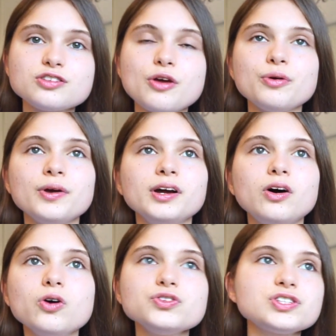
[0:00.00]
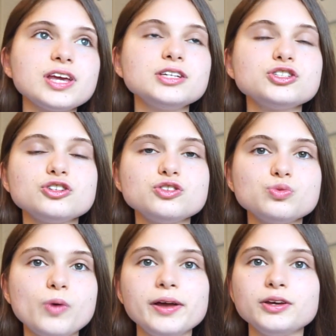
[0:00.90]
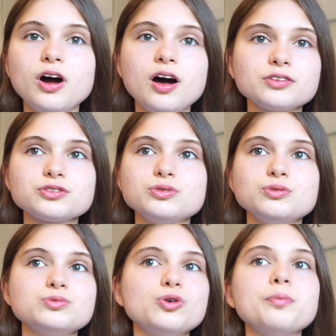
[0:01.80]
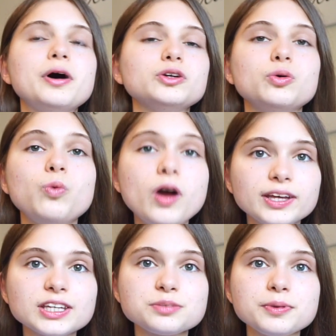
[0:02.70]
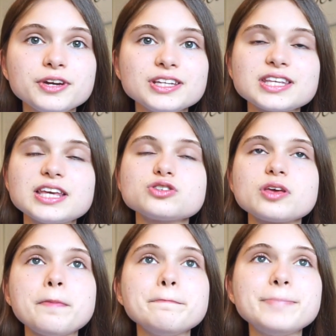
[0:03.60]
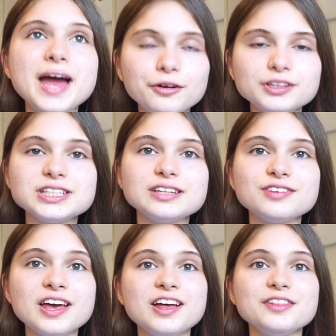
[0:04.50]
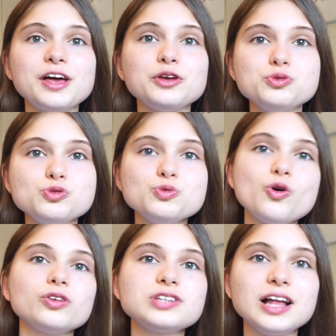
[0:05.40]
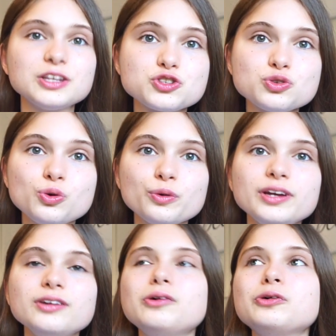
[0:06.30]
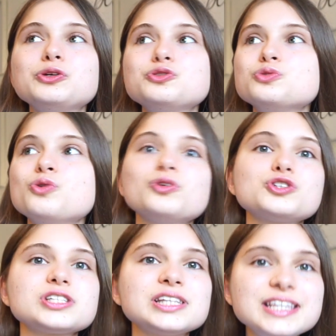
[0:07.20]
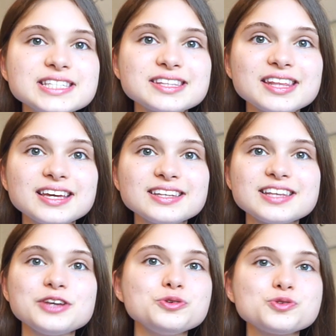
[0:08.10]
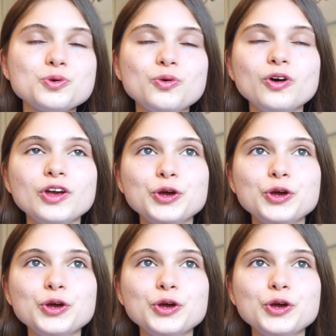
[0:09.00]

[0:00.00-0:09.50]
So on stations where you're asked to talk about your work experience, it's imperative that you do not tell a story or you do not just list things that you saw.